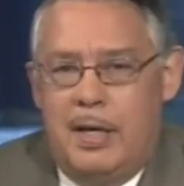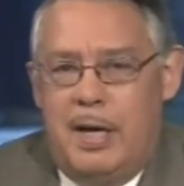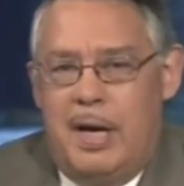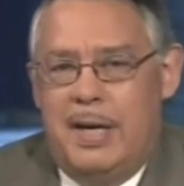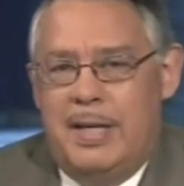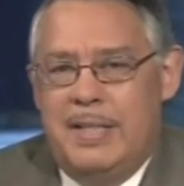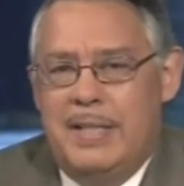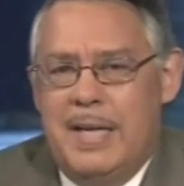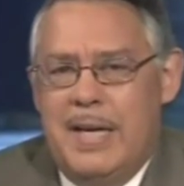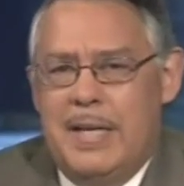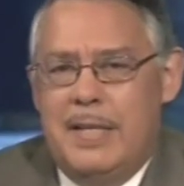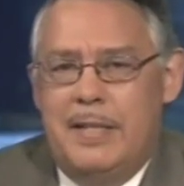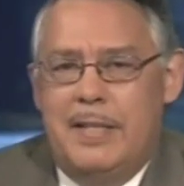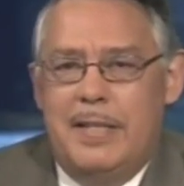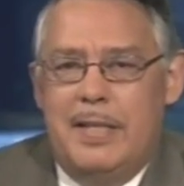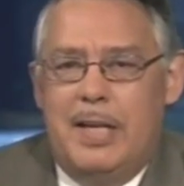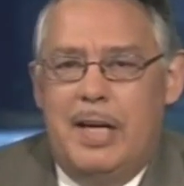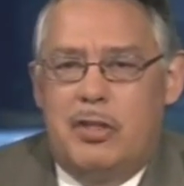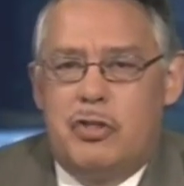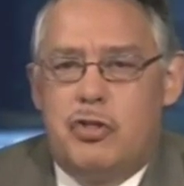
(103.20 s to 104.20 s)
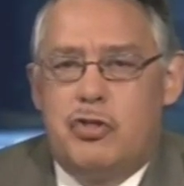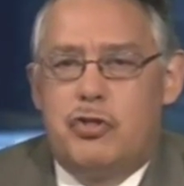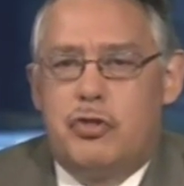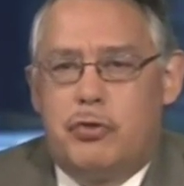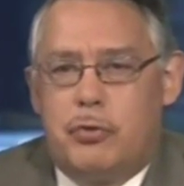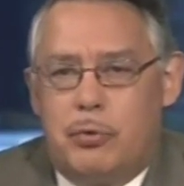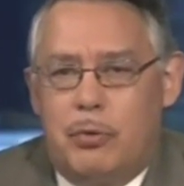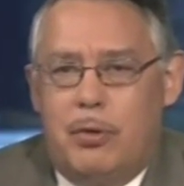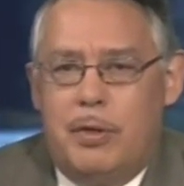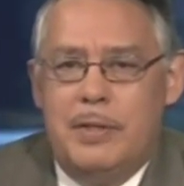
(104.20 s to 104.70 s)
again, the
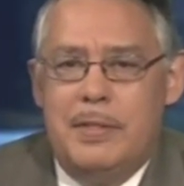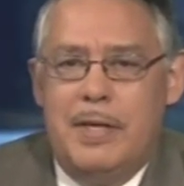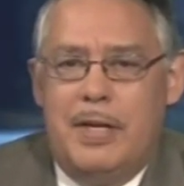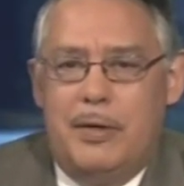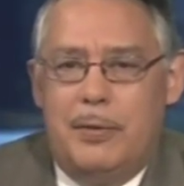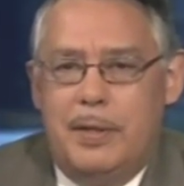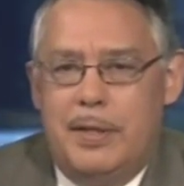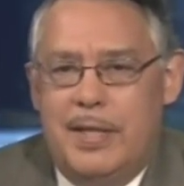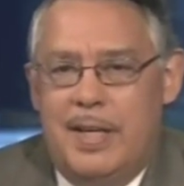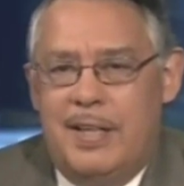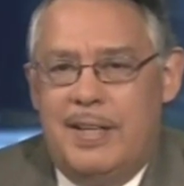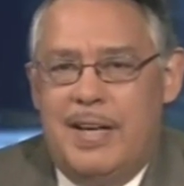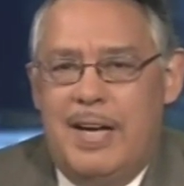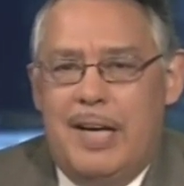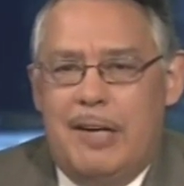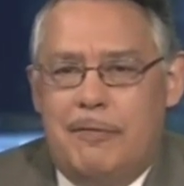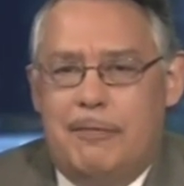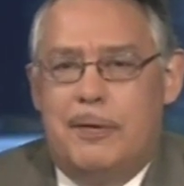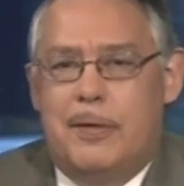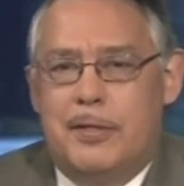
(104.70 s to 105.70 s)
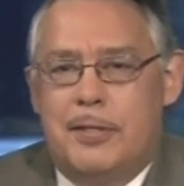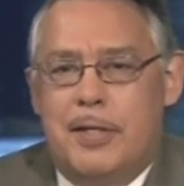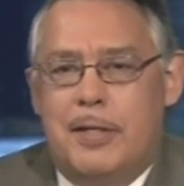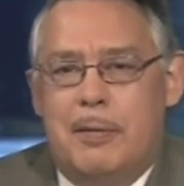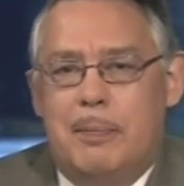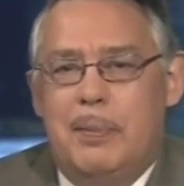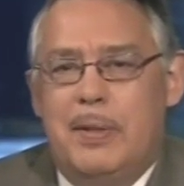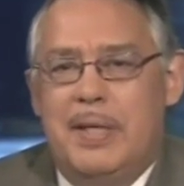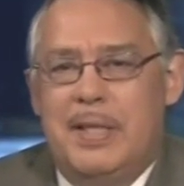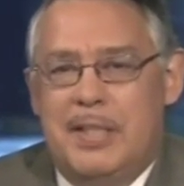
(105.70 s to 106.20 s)
extraordinary efforts that
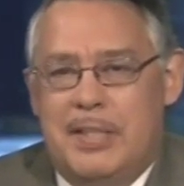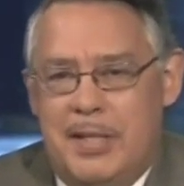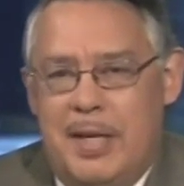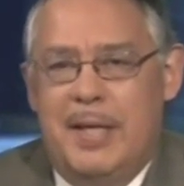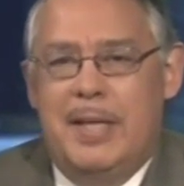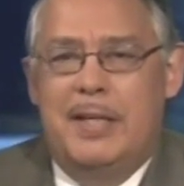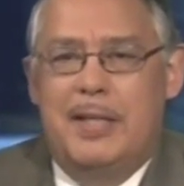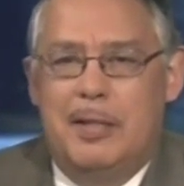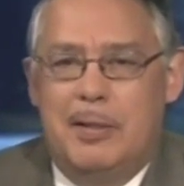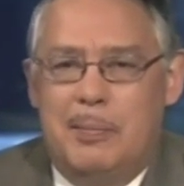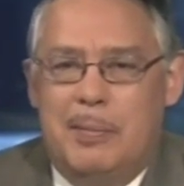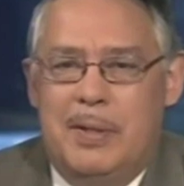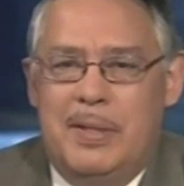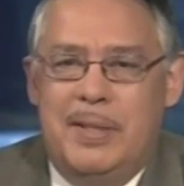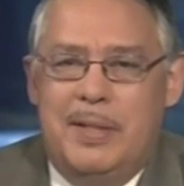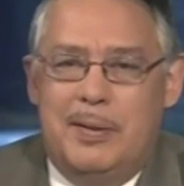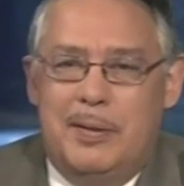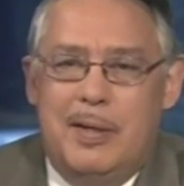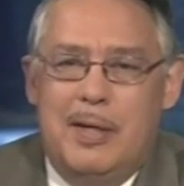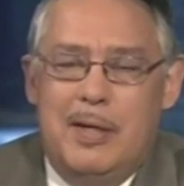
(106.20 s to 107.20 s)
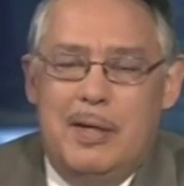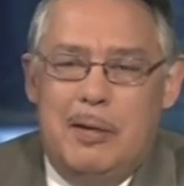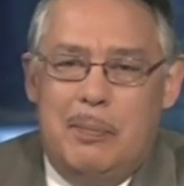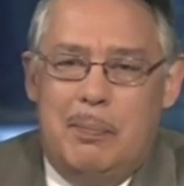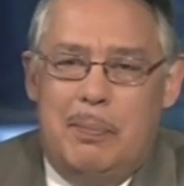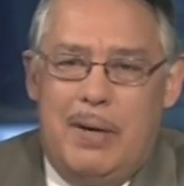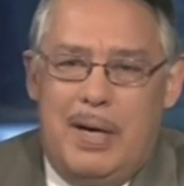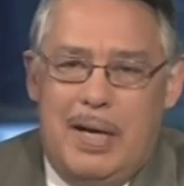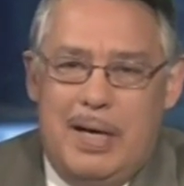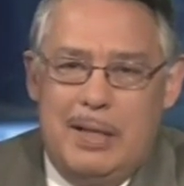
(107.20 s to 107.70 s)
are being taken here
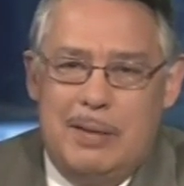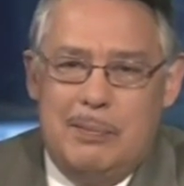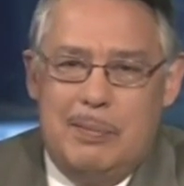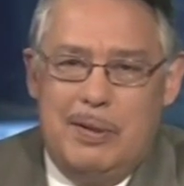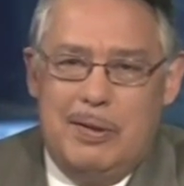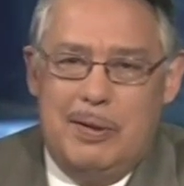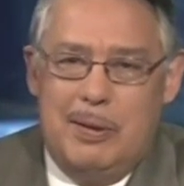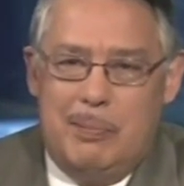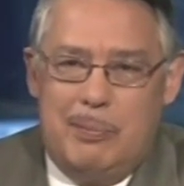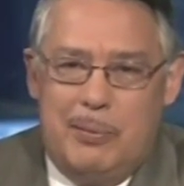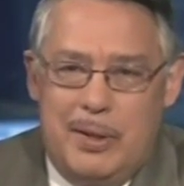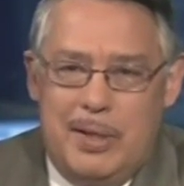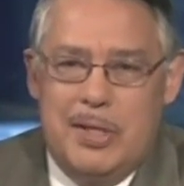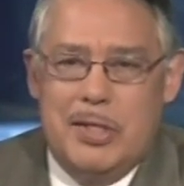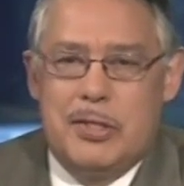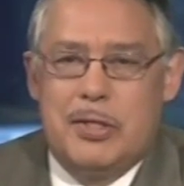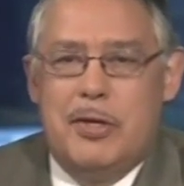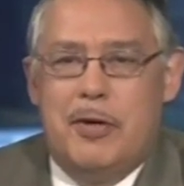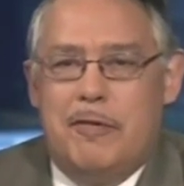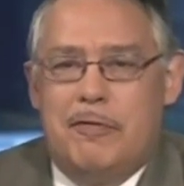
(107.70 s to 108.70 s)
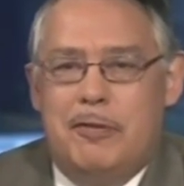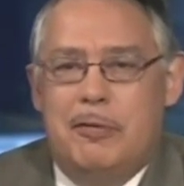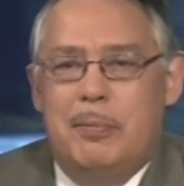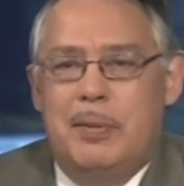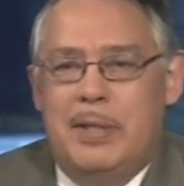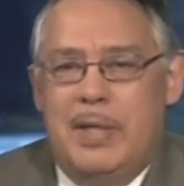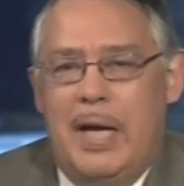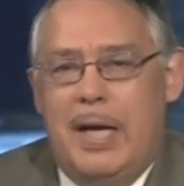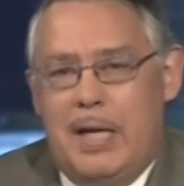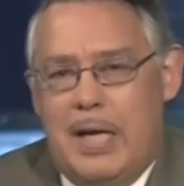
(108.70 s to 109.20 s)
by the British
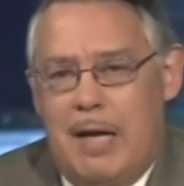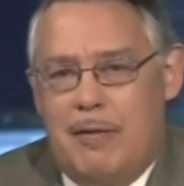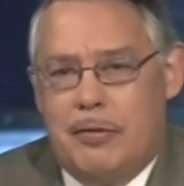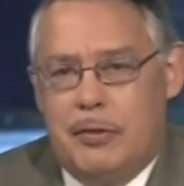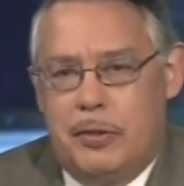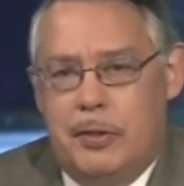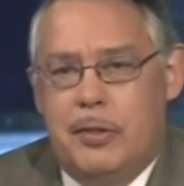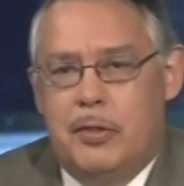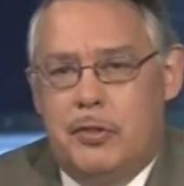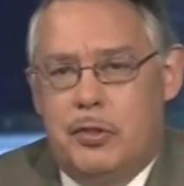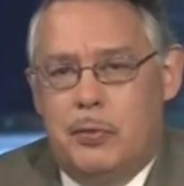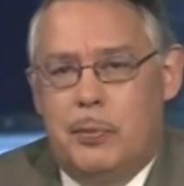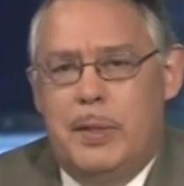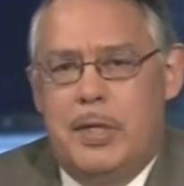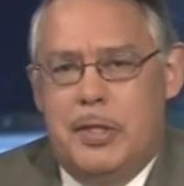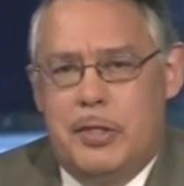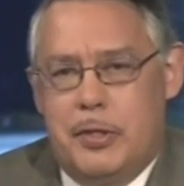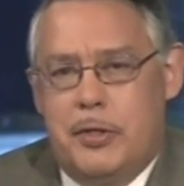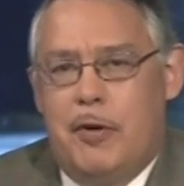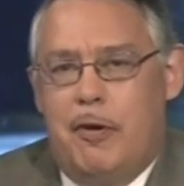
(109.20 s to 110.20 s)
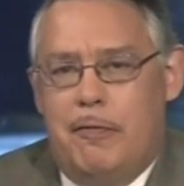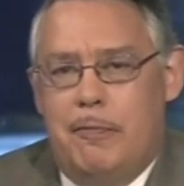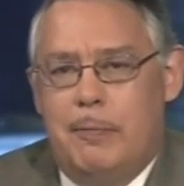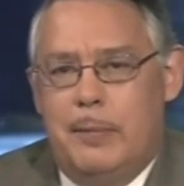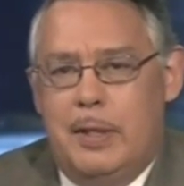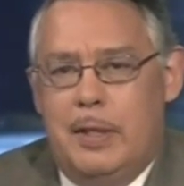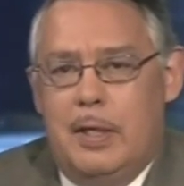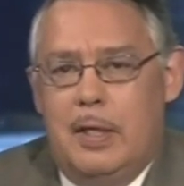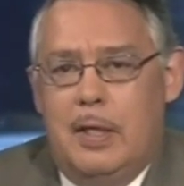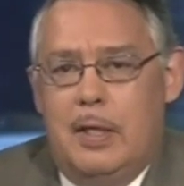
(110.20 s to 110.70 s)
government and obviously the Swedish
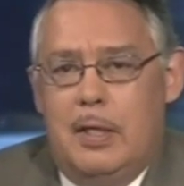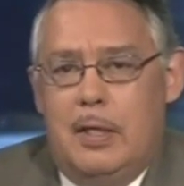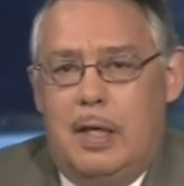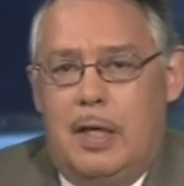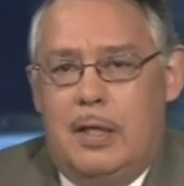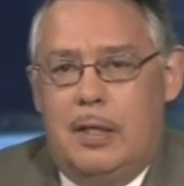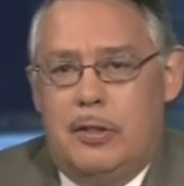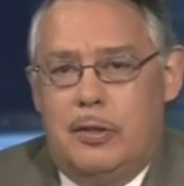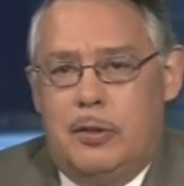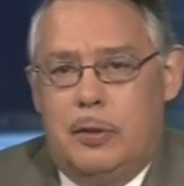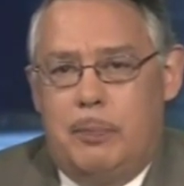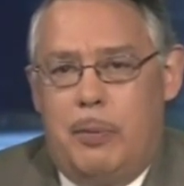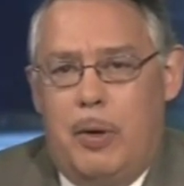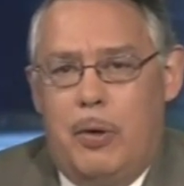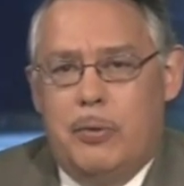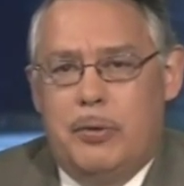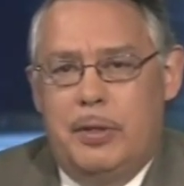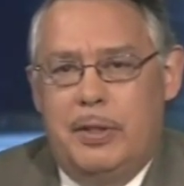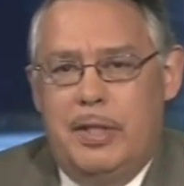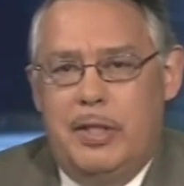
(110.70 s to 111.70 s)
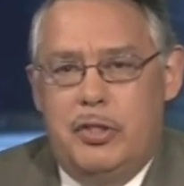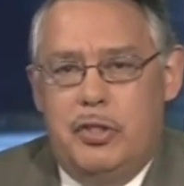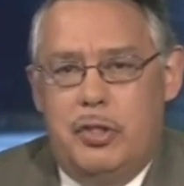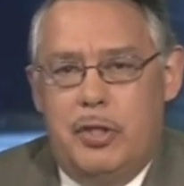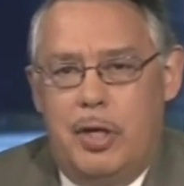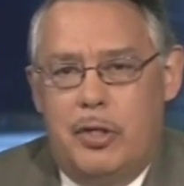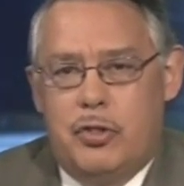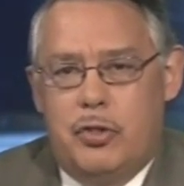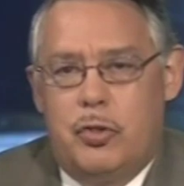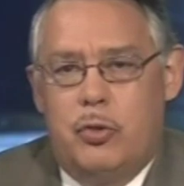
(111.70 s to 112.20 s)
government, supposedly
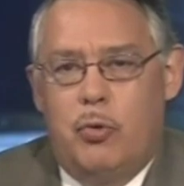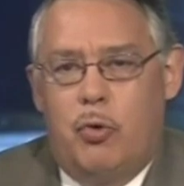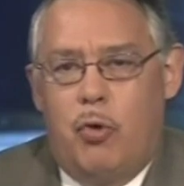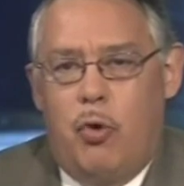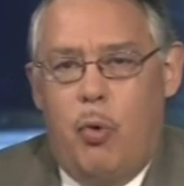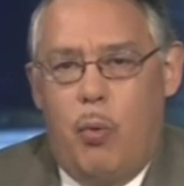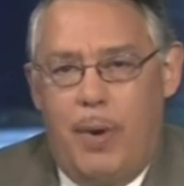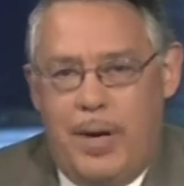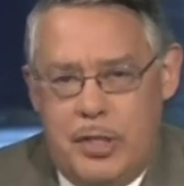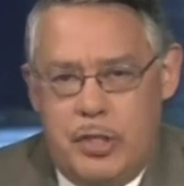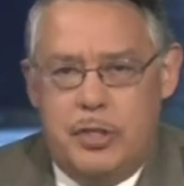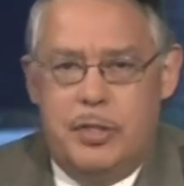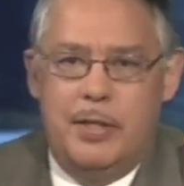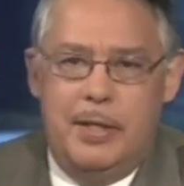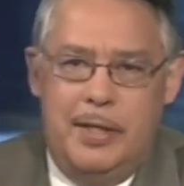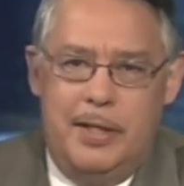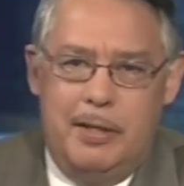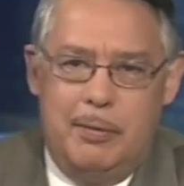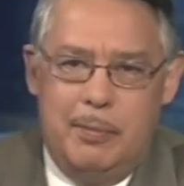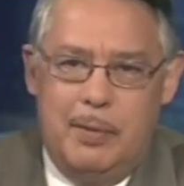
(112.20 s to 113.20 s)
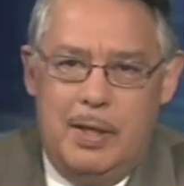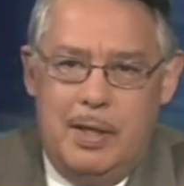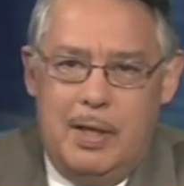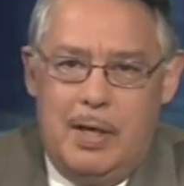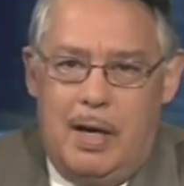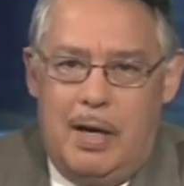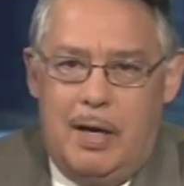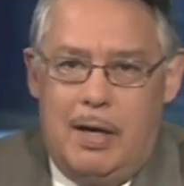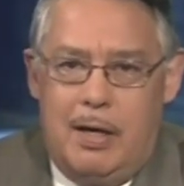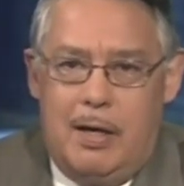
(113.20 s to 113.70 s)
just to question him
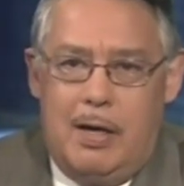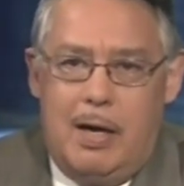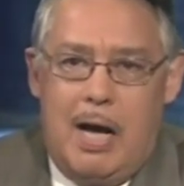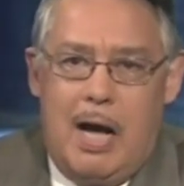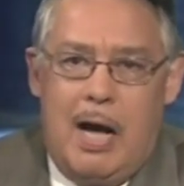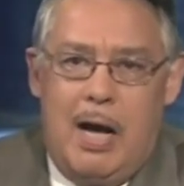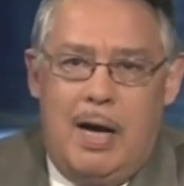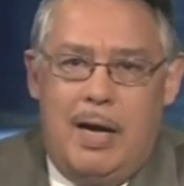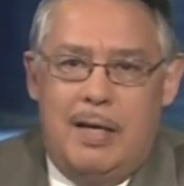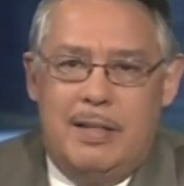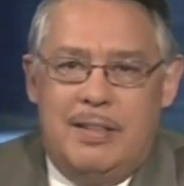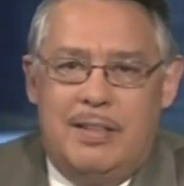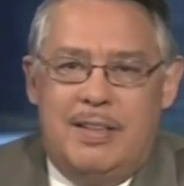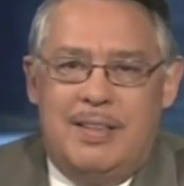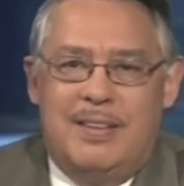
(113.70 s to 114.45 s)
on